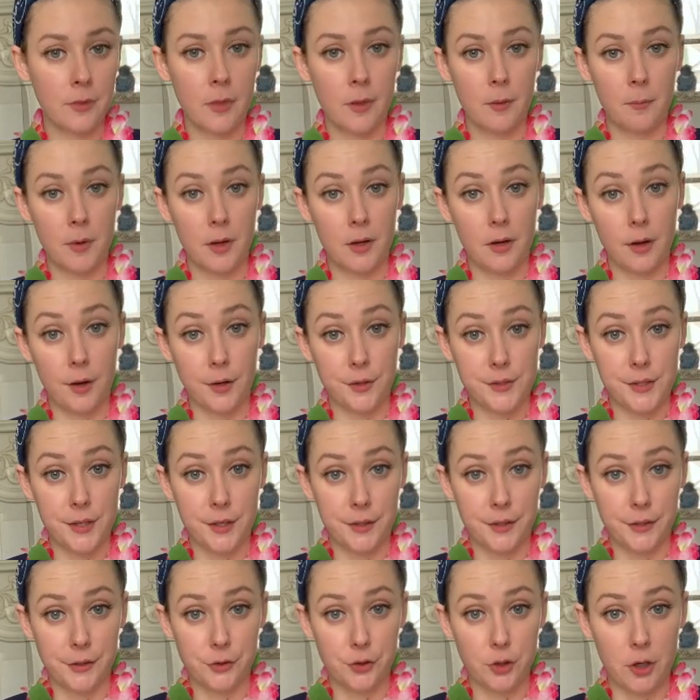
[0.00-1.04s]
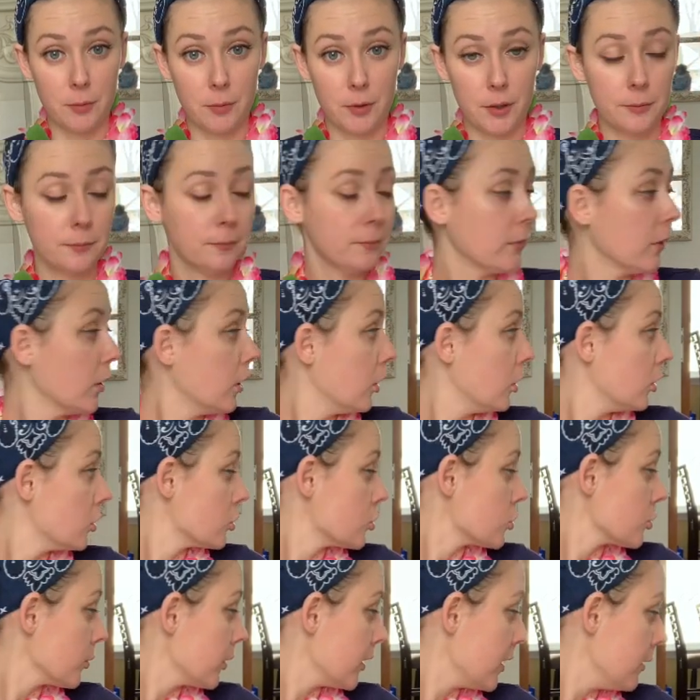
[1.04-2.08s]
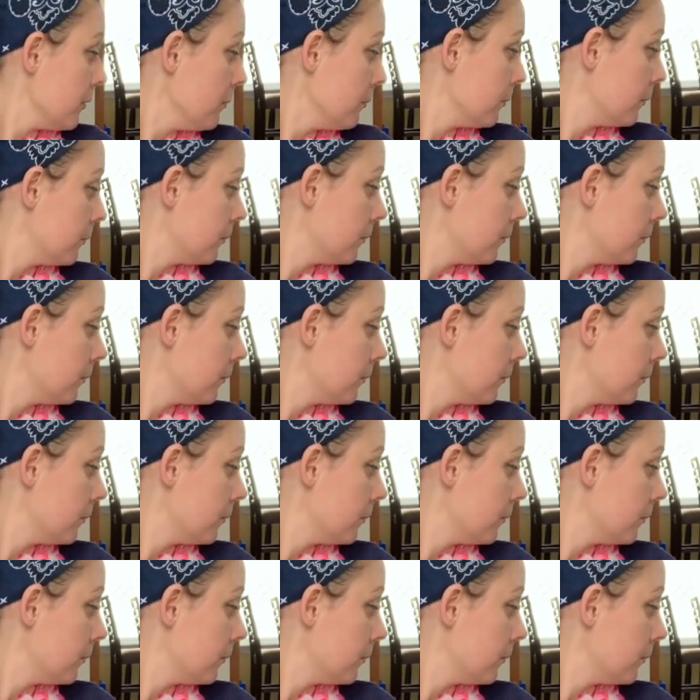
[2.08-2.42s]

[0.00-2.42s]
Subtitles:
My dog's getting in trouble. Cherie,